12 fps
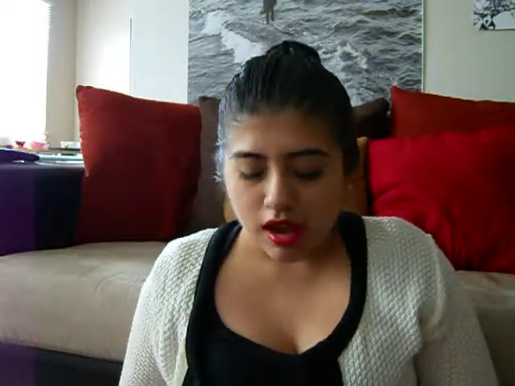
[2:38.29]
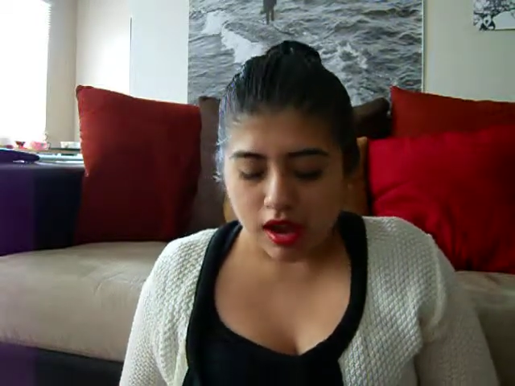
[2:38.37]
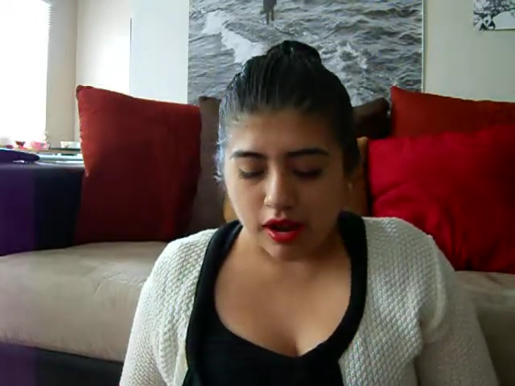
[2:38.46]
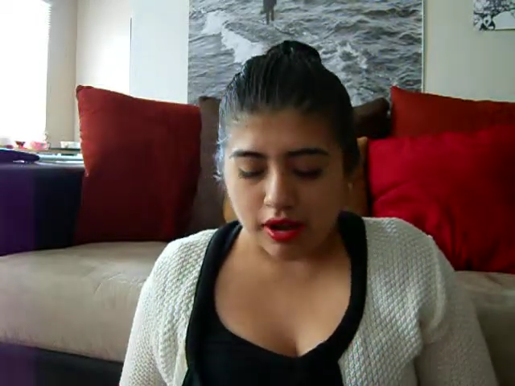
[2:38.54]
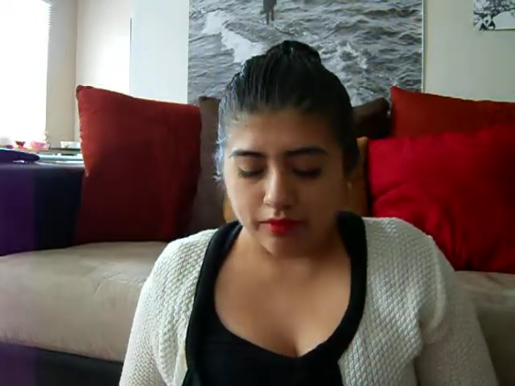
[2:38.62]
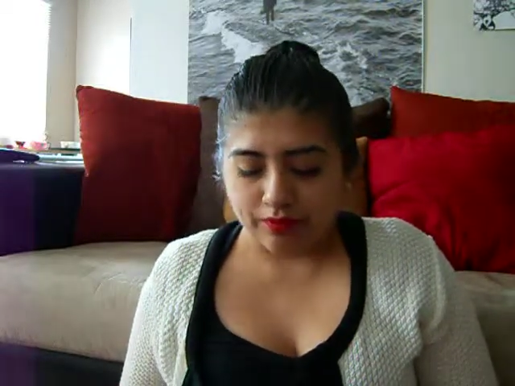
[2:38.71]

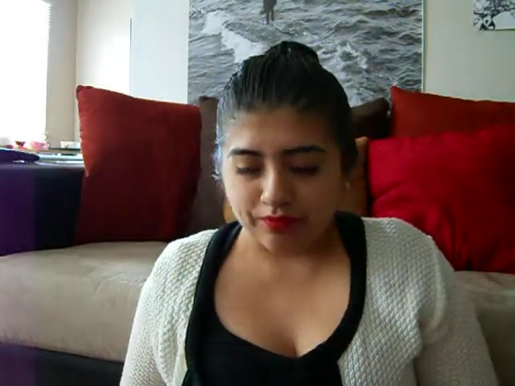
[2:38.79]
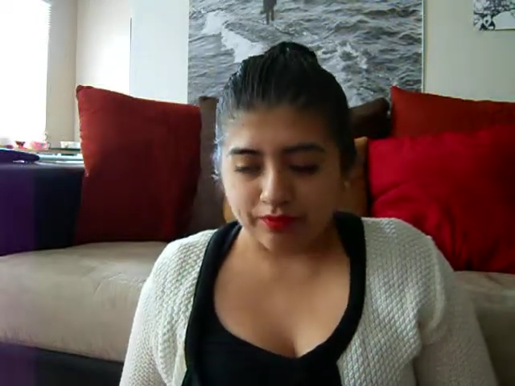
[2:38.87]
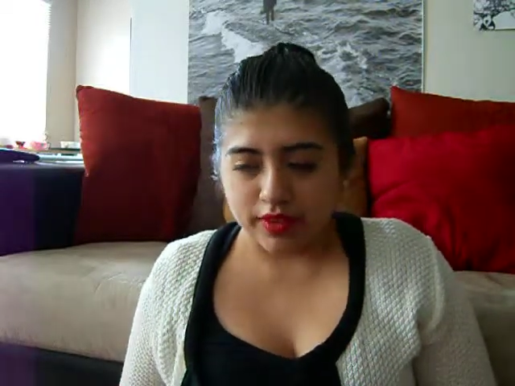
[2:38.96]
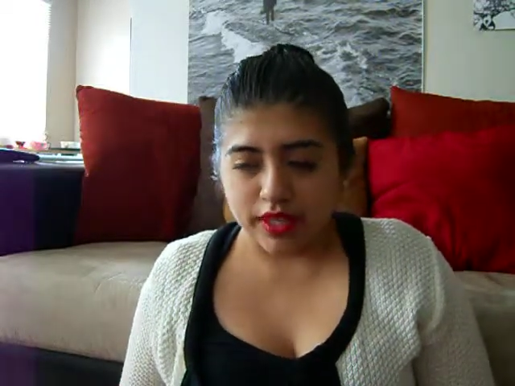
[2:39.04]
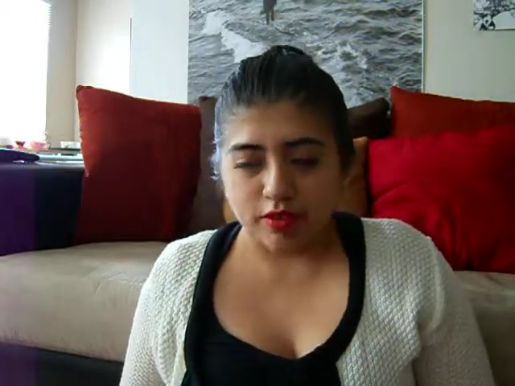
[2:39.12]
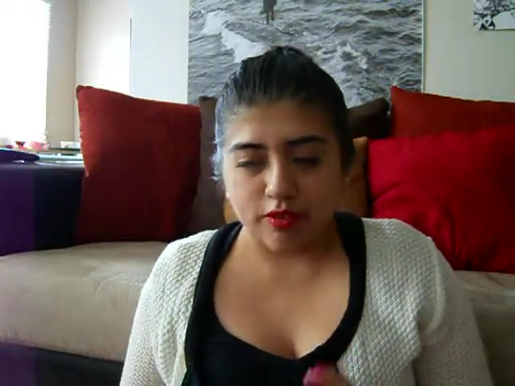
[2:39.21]

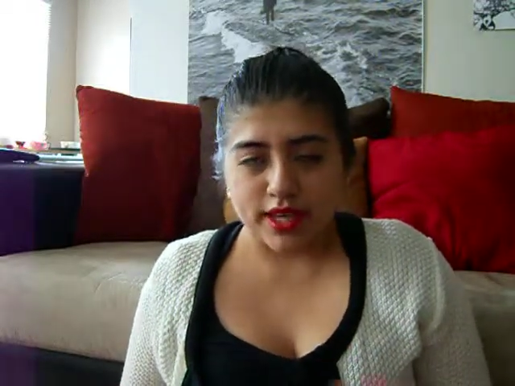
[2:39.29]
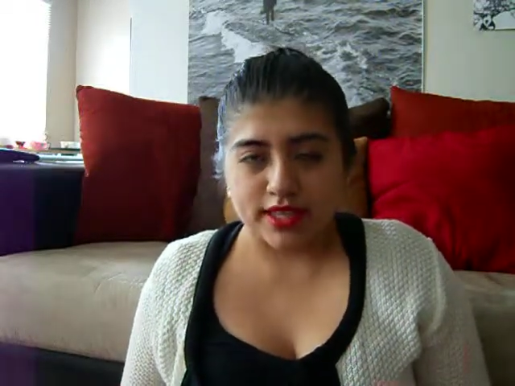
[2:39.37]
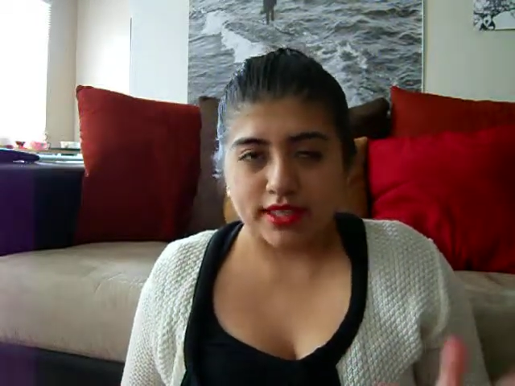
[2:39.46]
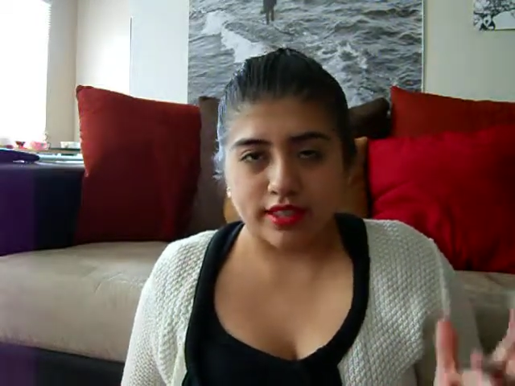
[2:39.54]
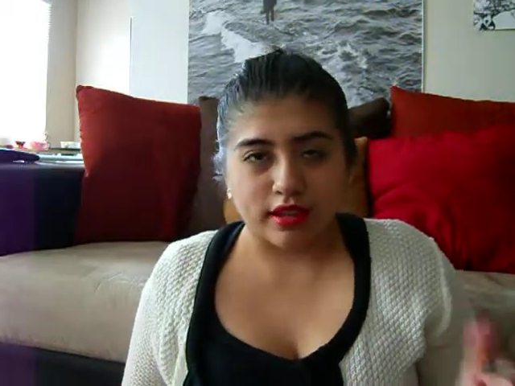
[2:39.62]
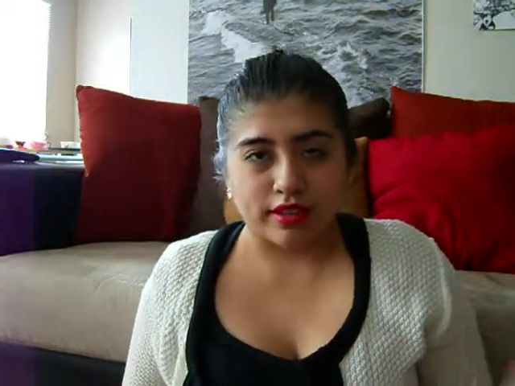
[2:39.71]
and
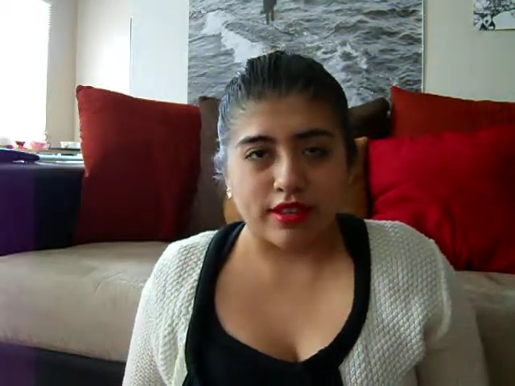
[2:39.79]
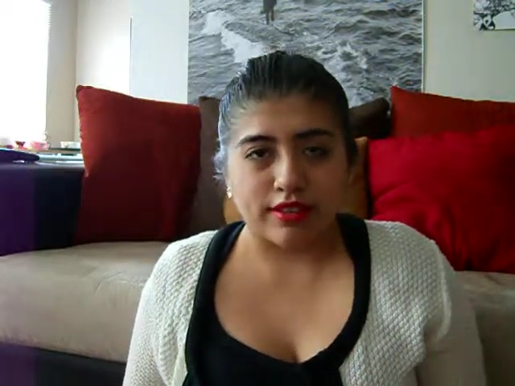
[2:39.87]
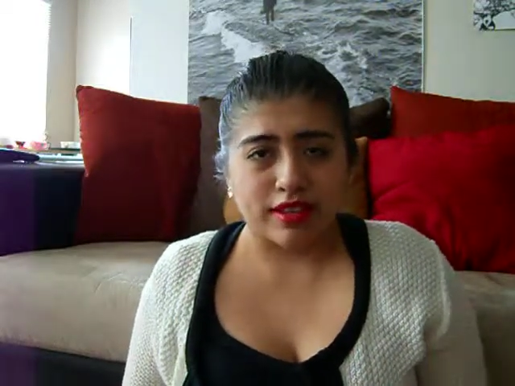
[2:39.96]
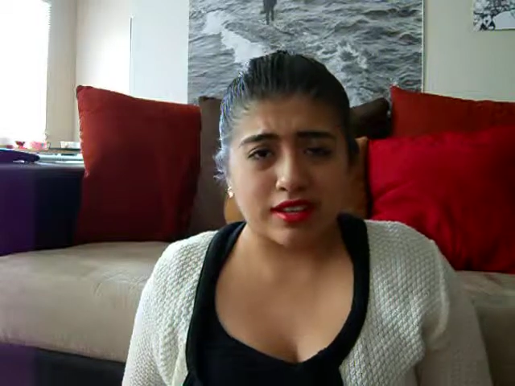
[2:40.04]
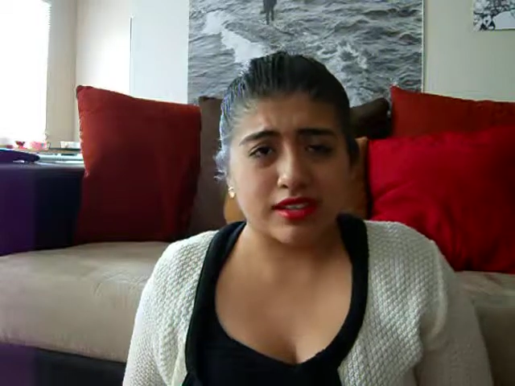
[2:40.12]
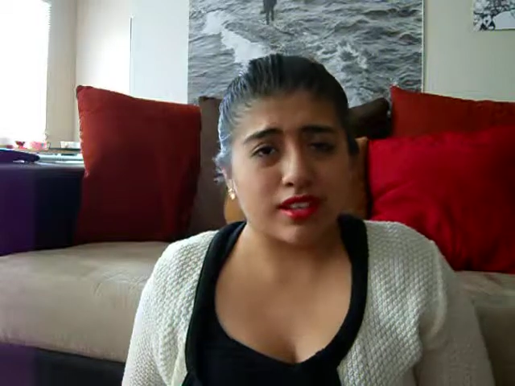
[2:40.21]
wasting it on
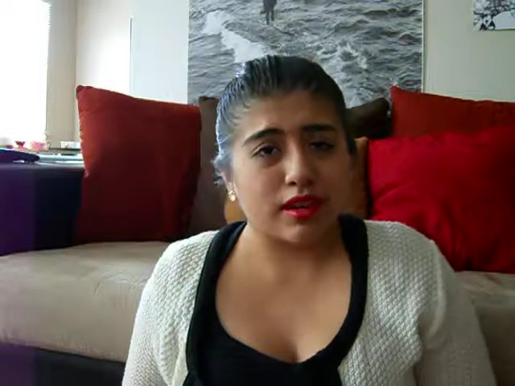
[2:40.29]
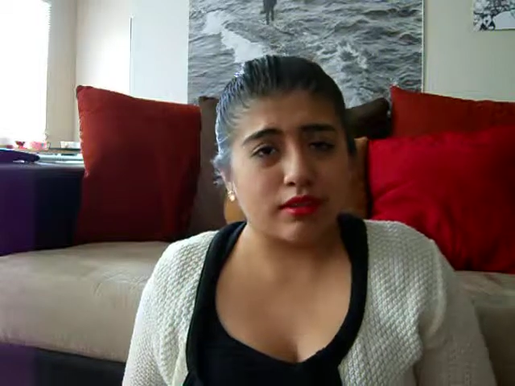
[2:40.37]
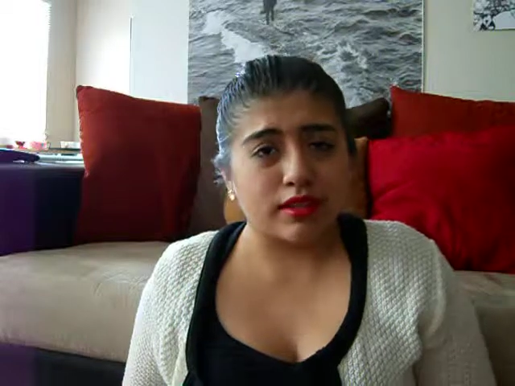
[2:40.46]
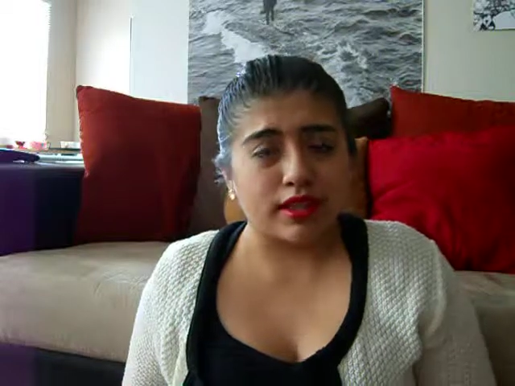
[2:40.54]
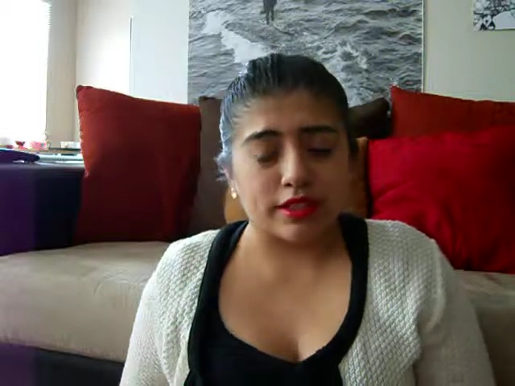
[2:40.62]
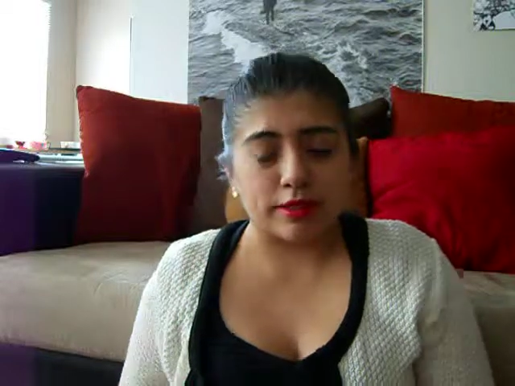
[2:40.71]
nothing, because they get
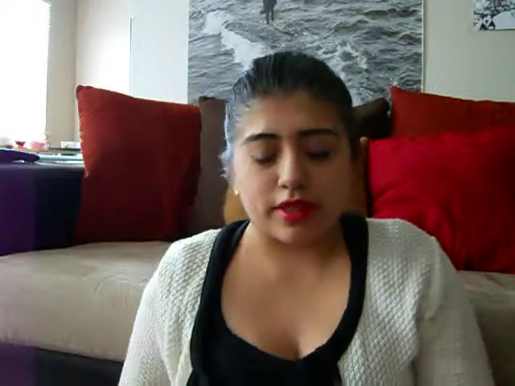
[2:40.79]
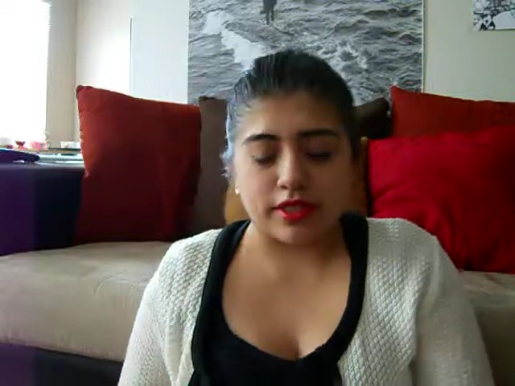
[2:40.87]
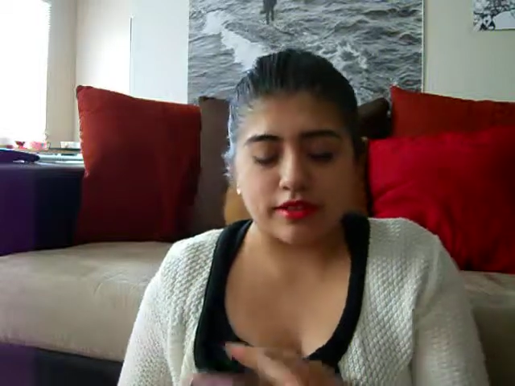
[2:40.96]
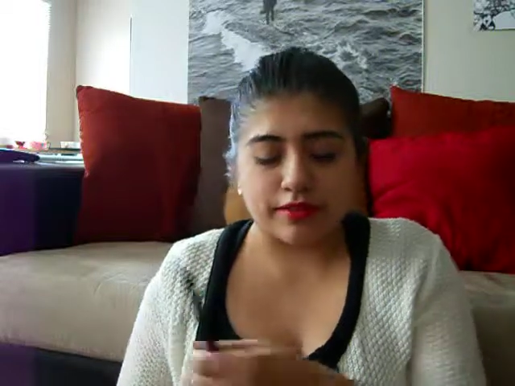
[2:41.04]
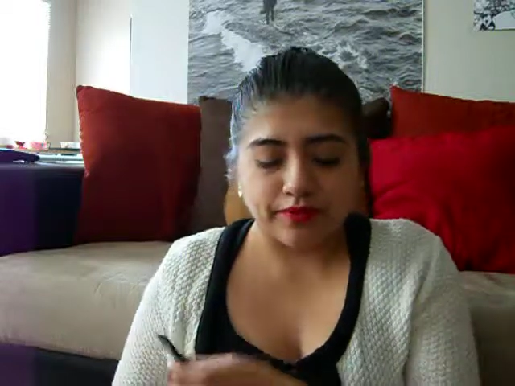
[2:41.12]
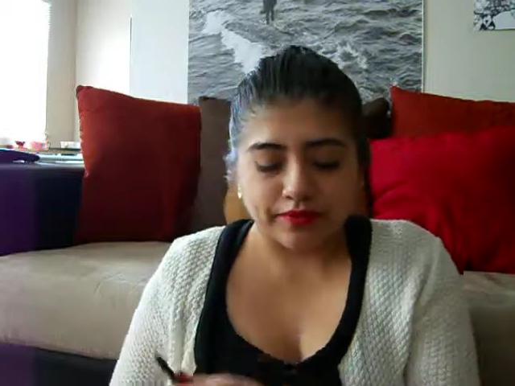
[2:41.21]
really expensive.